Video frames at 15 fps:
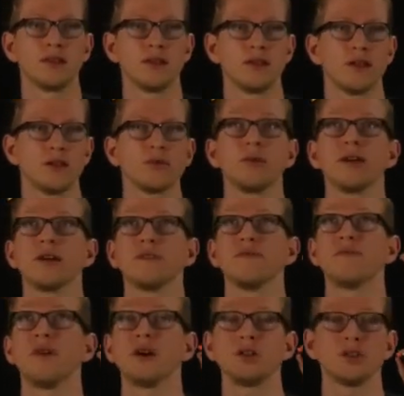here we have
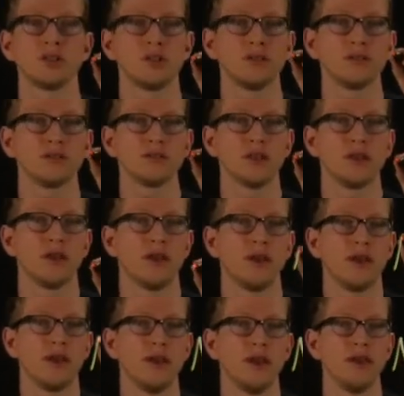functions
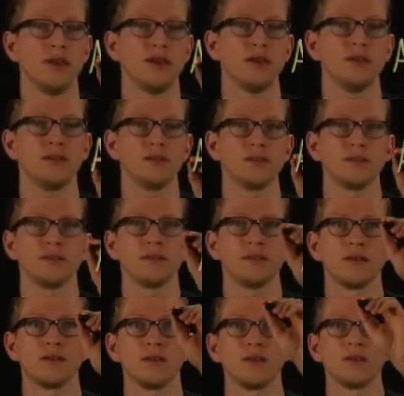A,
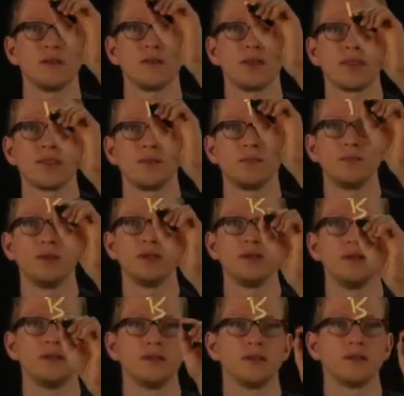
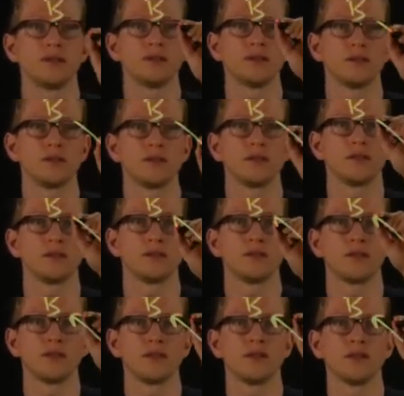B.
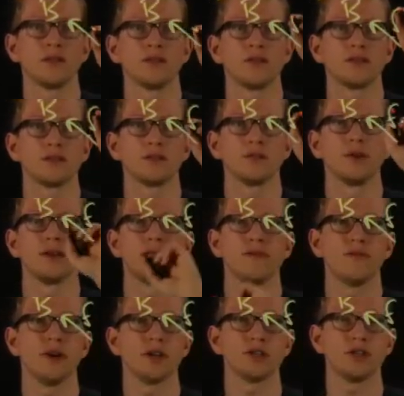So we have a
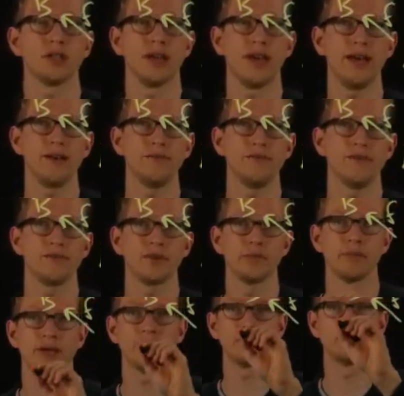function f from
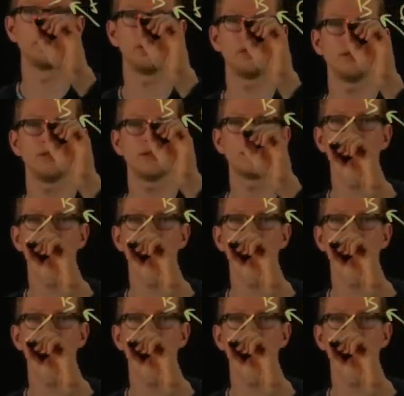A to B,